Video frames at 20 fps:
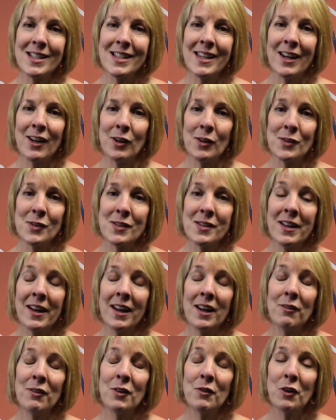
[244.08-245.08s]
skills. And
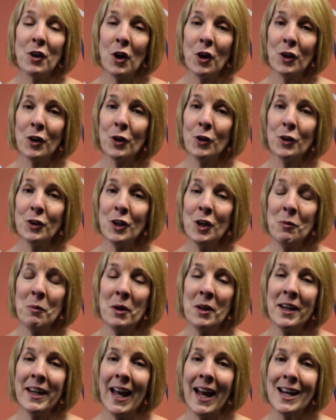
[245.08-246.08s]
if you've got good
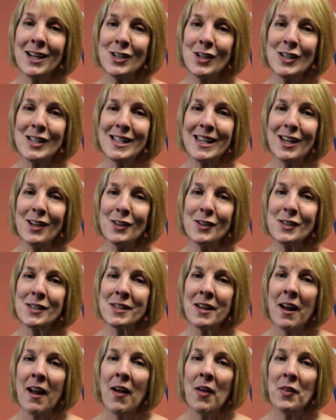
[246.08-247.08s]
communication skills,
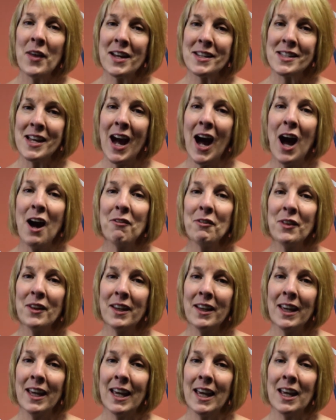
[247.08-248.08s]
that's half the
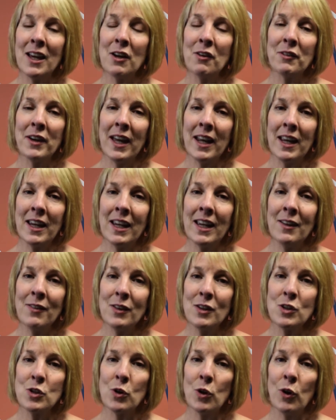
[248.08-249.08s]
key of getting in
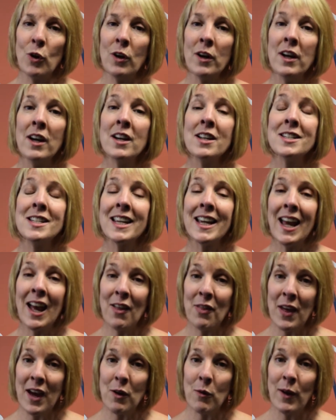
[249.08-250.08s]
the door to get
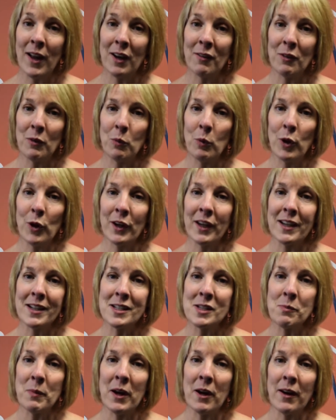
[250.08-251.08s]
that relevant work
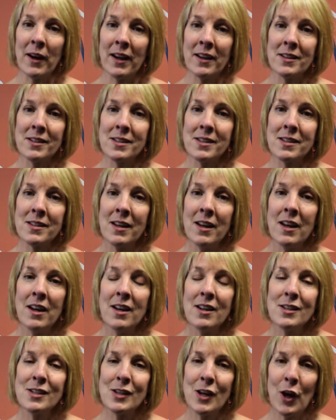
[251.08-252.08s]
experience.
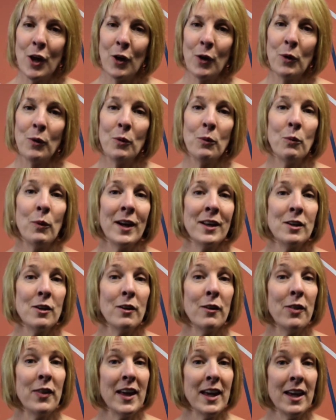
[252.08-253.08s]
So when you're
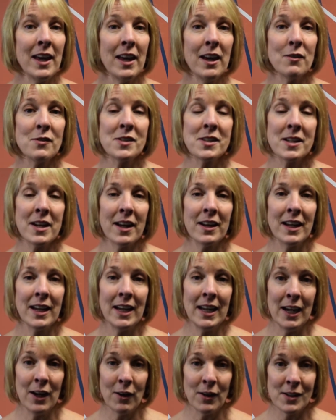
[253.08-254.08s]
thinking of studying
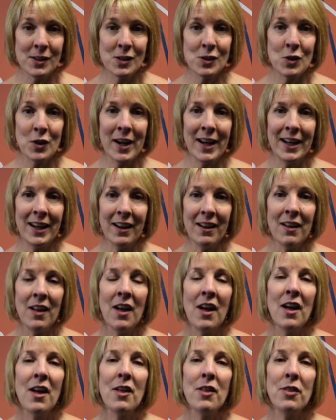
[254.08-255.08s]
here in Australia,
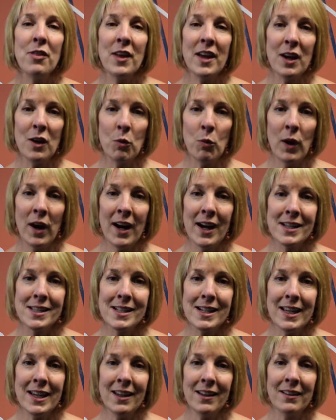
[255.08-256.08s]
think
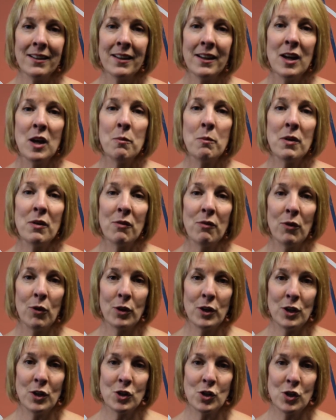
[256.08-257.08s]
wisely before
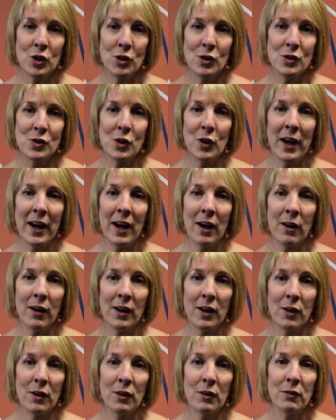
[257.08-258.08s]
you choose your
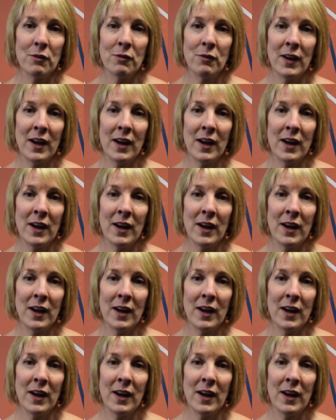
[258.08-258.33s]
area